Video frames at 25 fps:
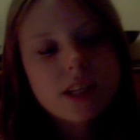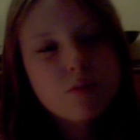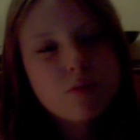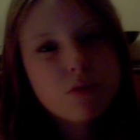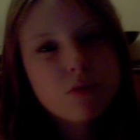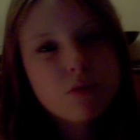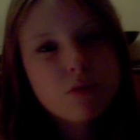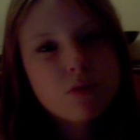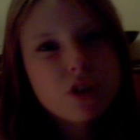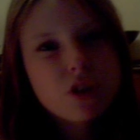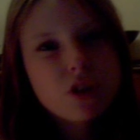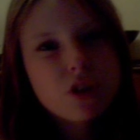
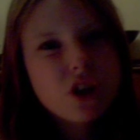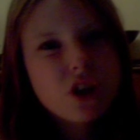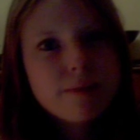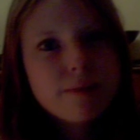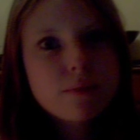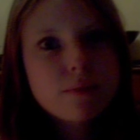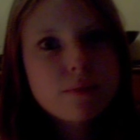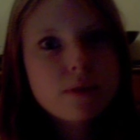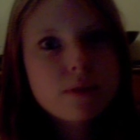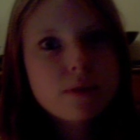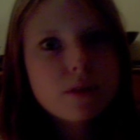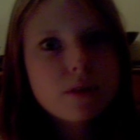
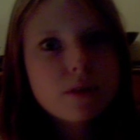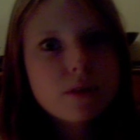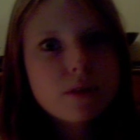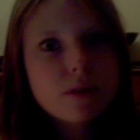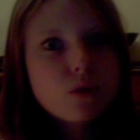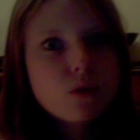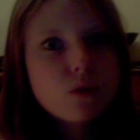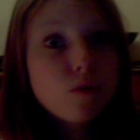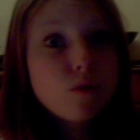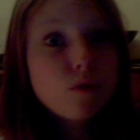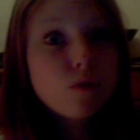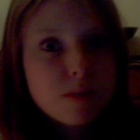times, call for
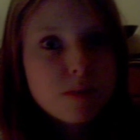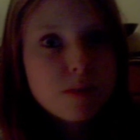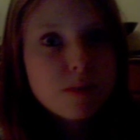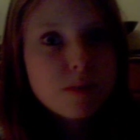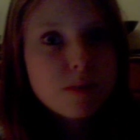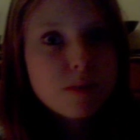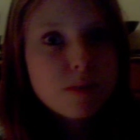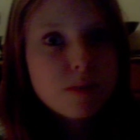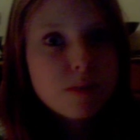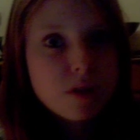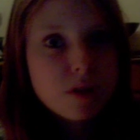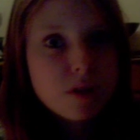desperate
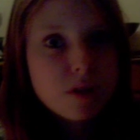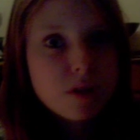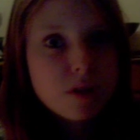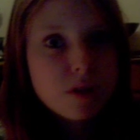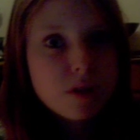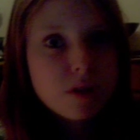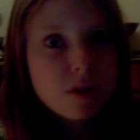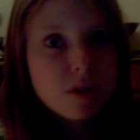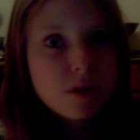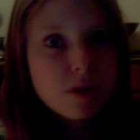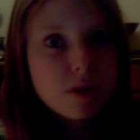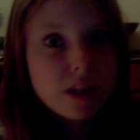needs
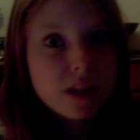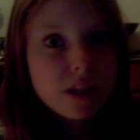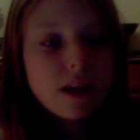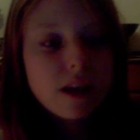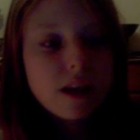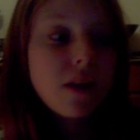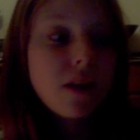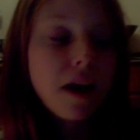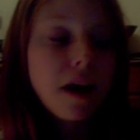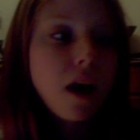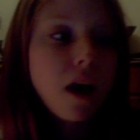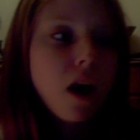and stuff like
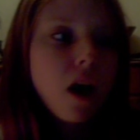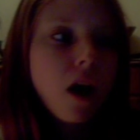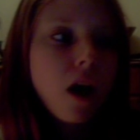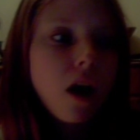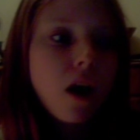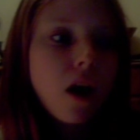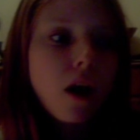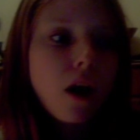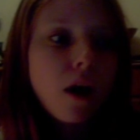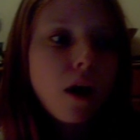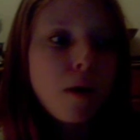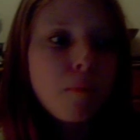that,
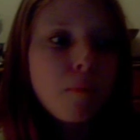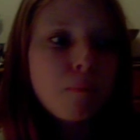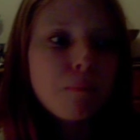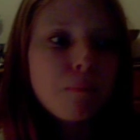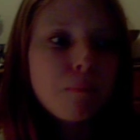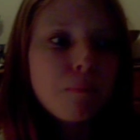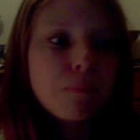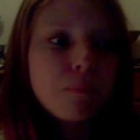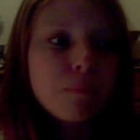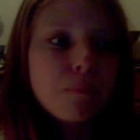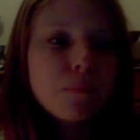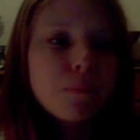
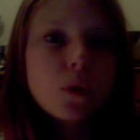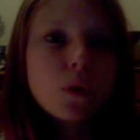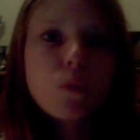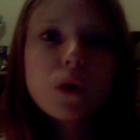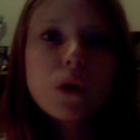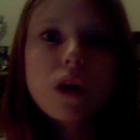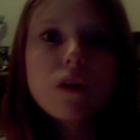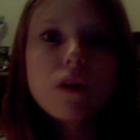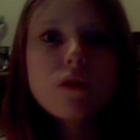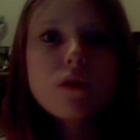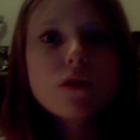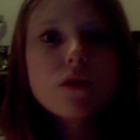we go to